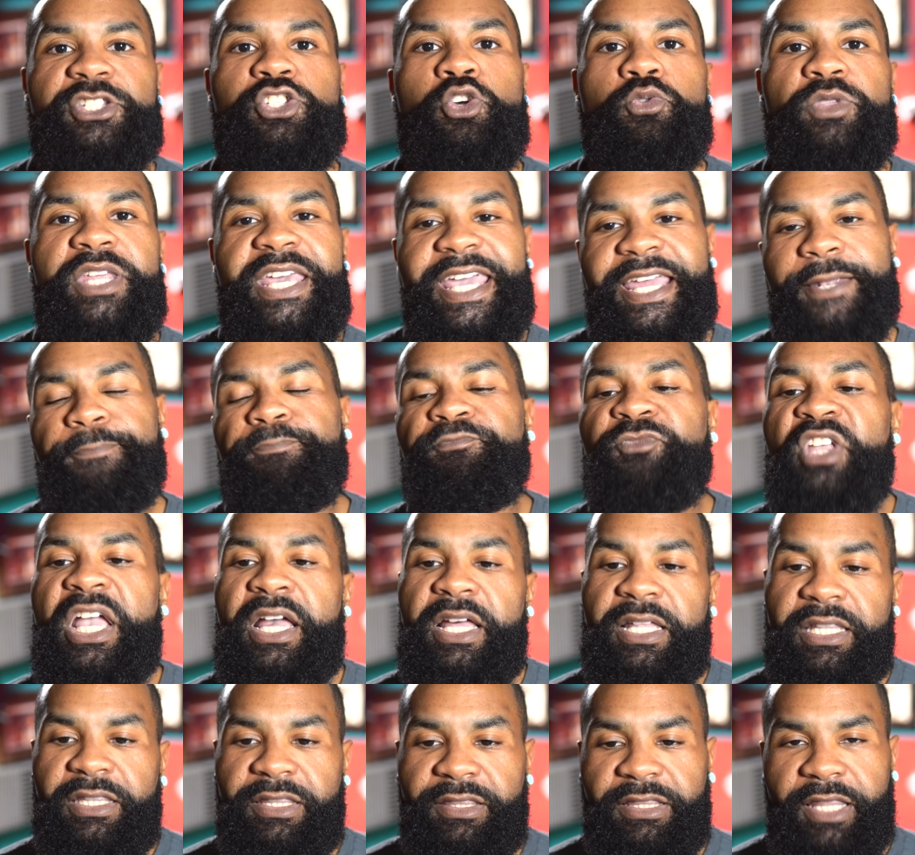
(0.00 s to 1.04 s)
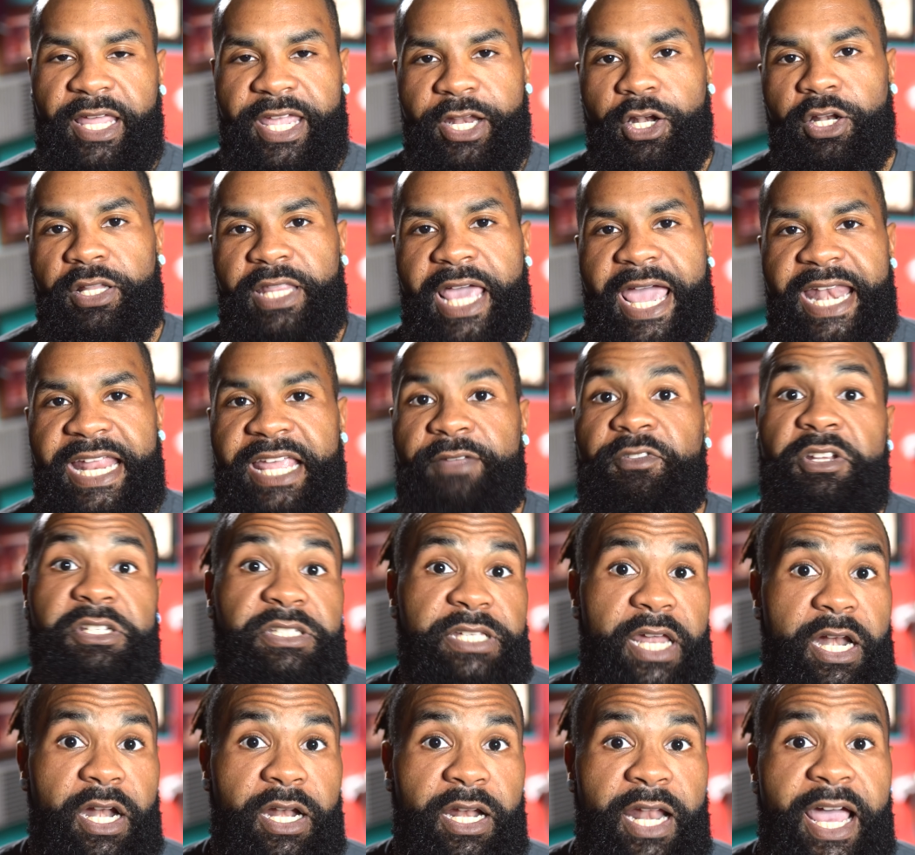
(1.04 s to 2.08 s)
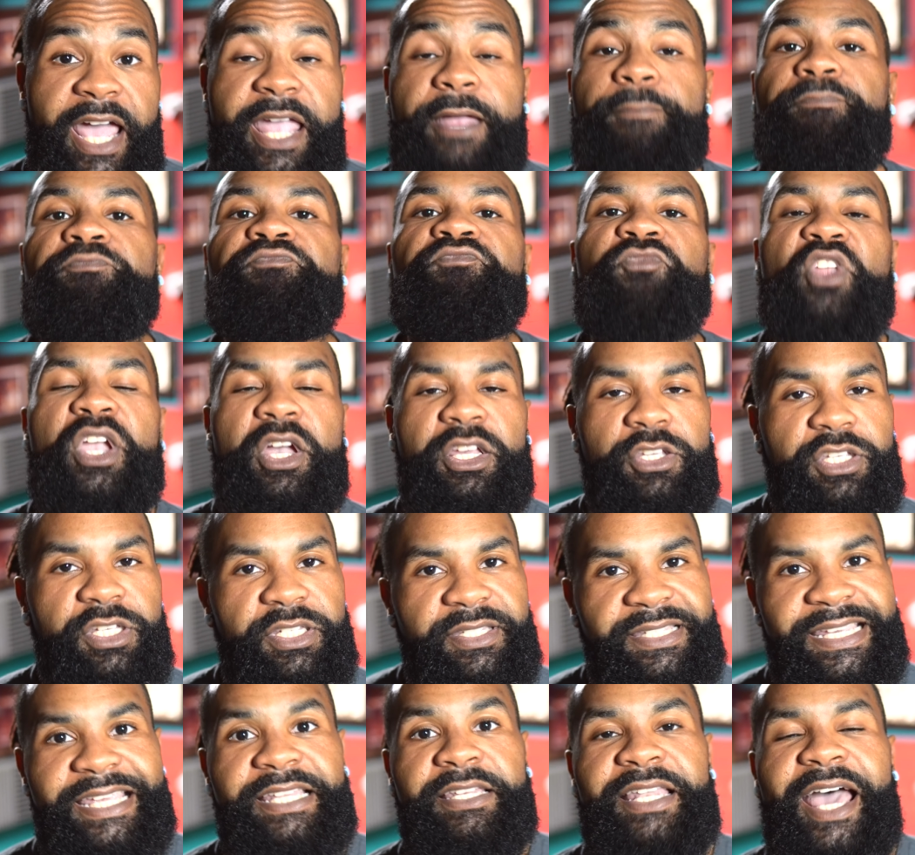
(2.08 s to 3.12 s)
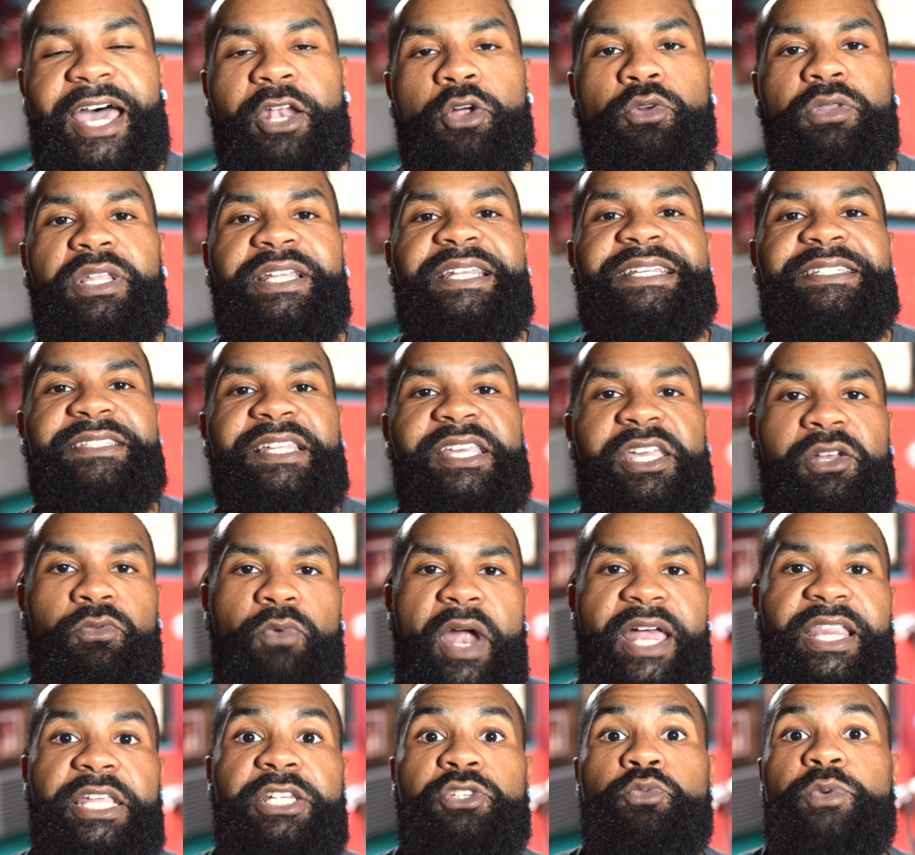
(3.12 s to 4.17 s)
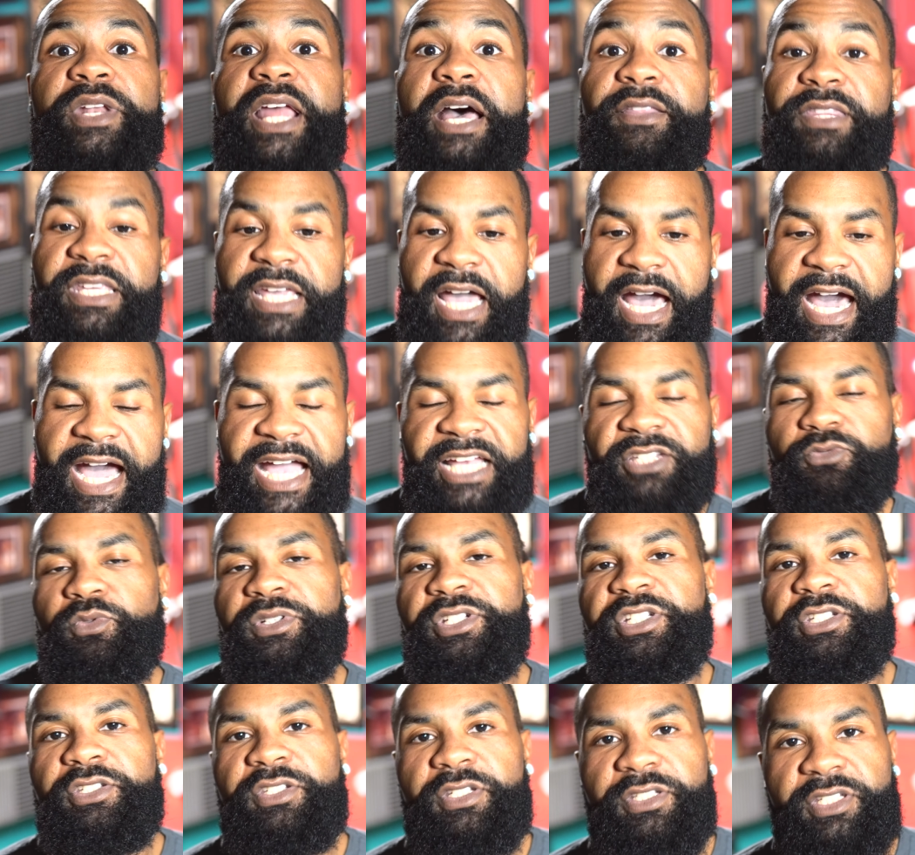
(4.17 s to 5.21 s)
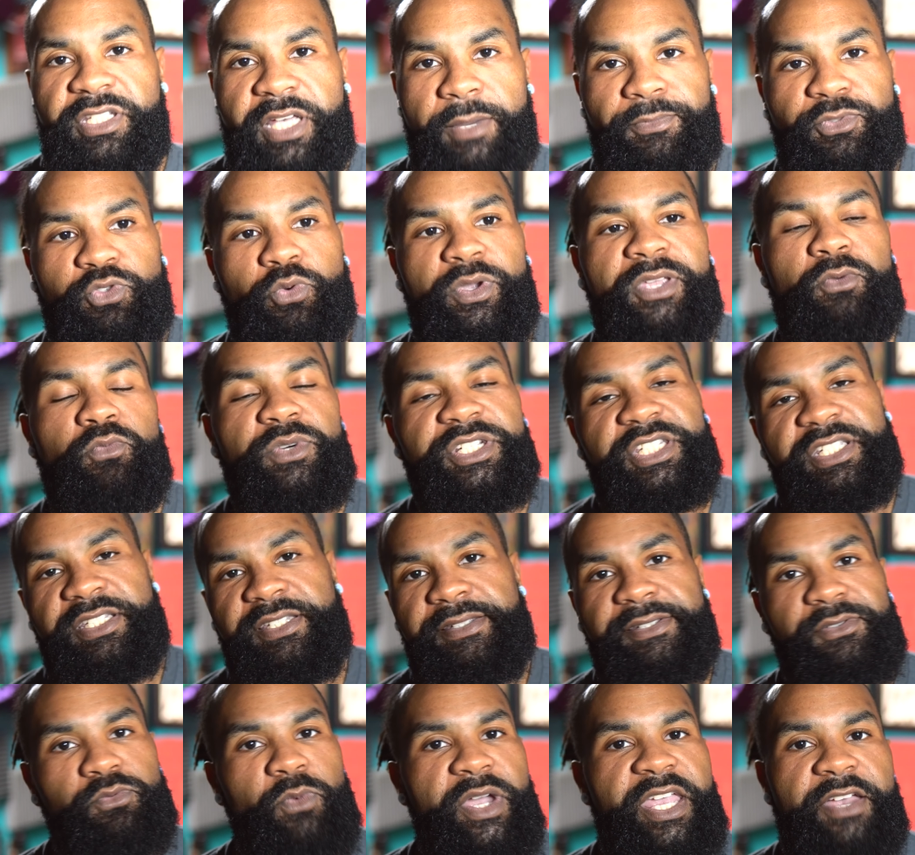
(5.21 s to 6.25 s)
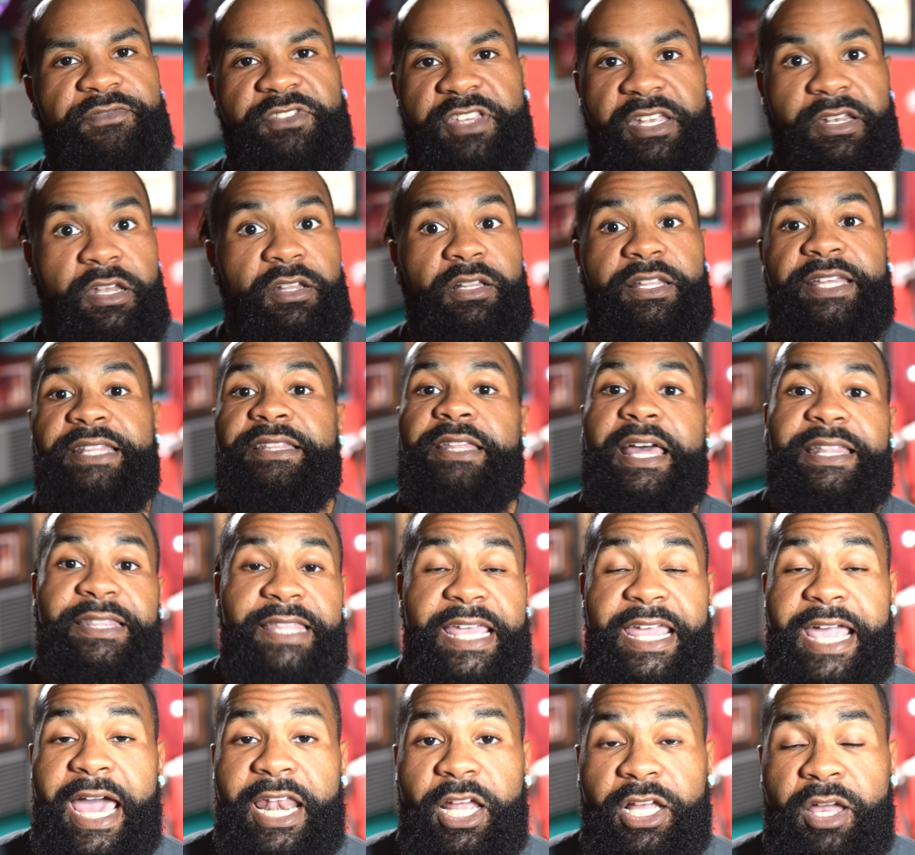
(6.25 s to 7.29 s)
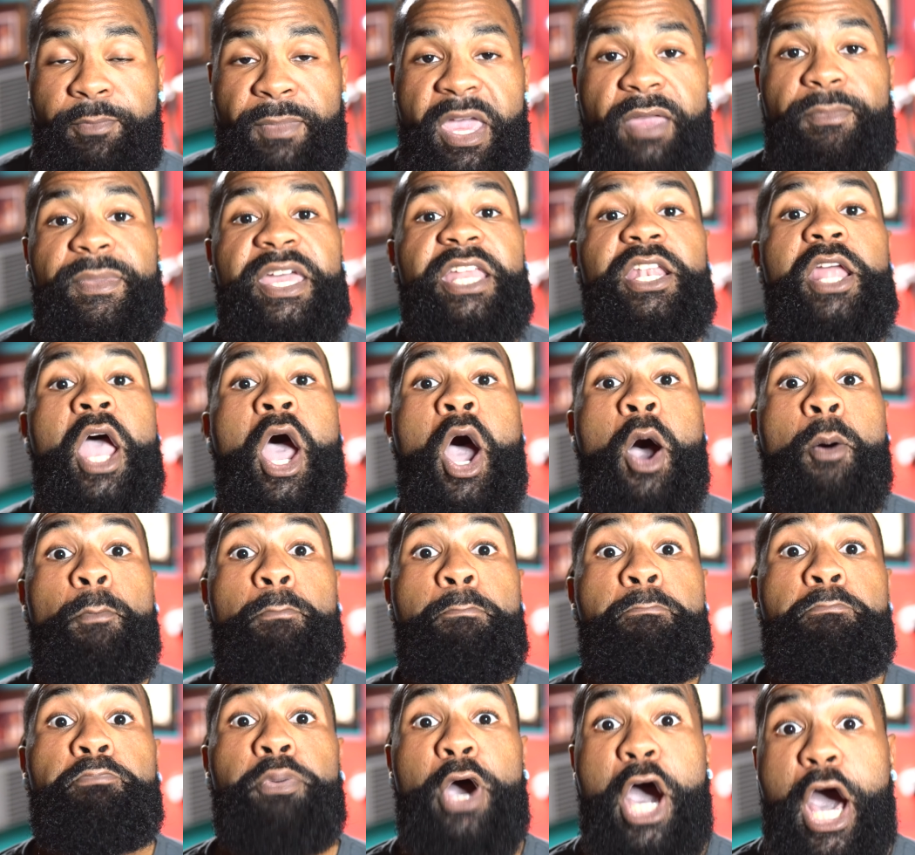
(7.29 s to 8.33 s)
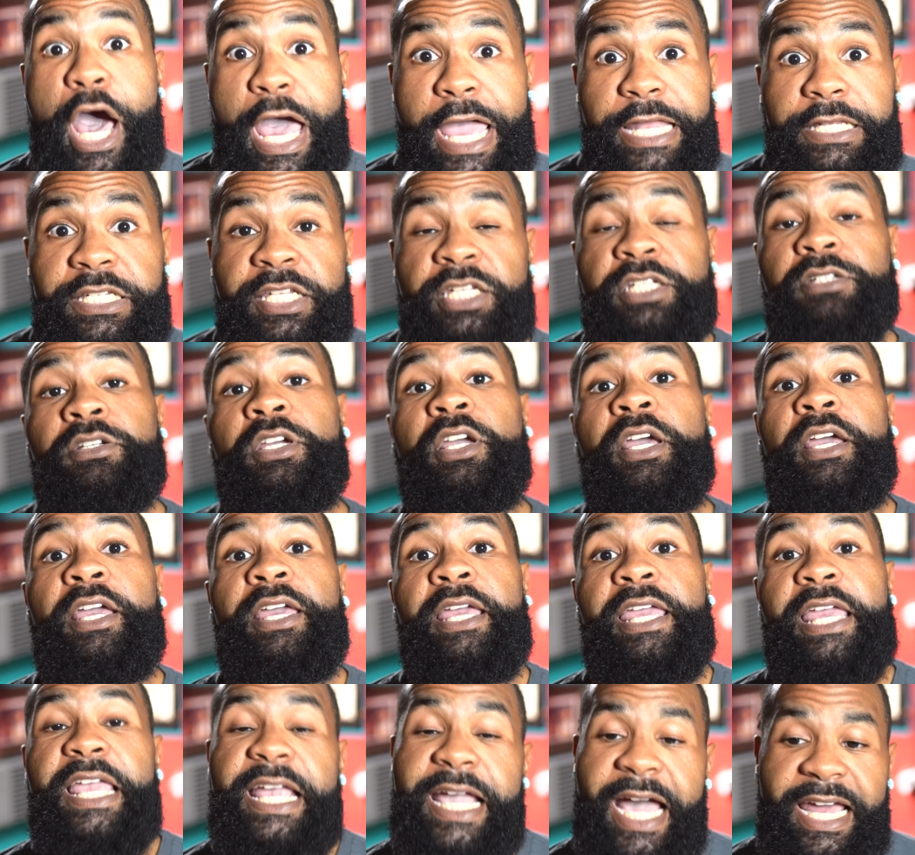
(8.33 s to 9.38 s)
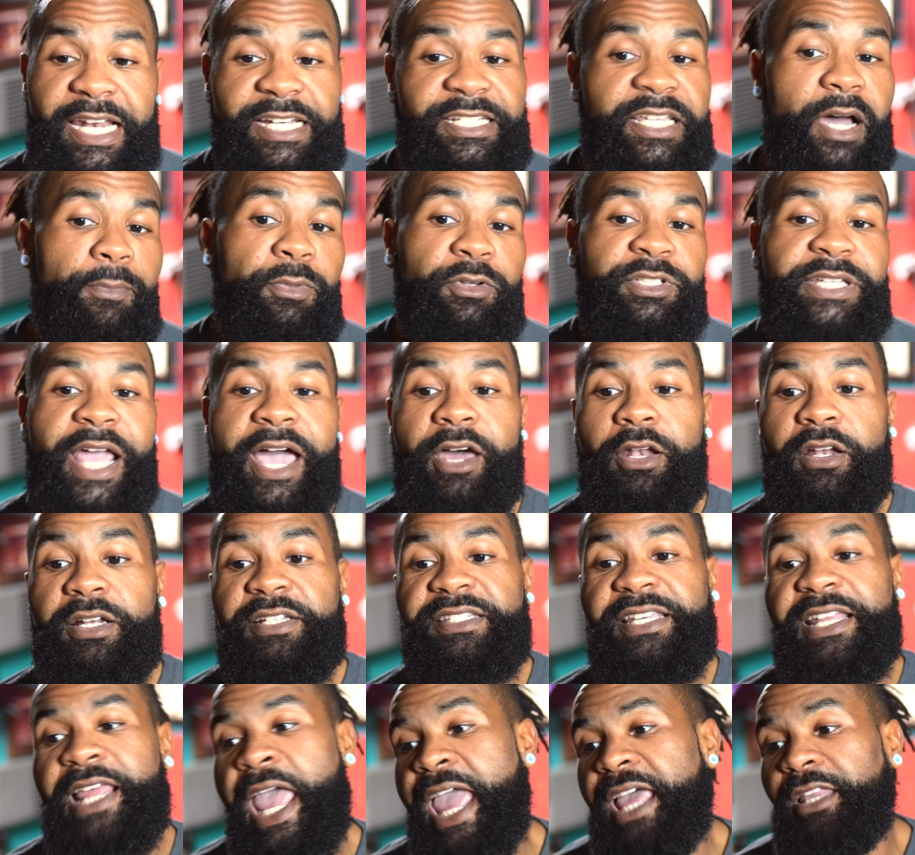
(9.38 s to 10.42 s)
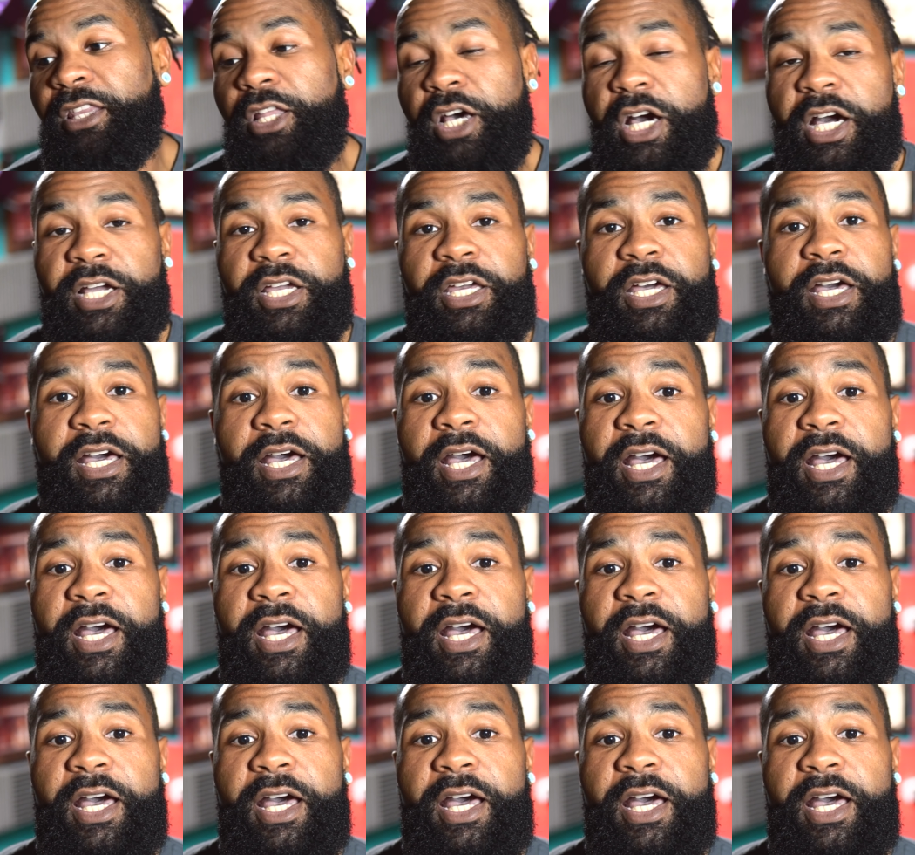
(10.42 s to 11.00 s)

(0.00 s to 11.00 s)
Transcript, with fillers: So then later that evening, Saturday night, you see, not only does Lincoln Riley tweet out the eyes, which is a subtweet, which is his way of signaling that they got a commitment, but he kind of doubled down on it and said, hey, look,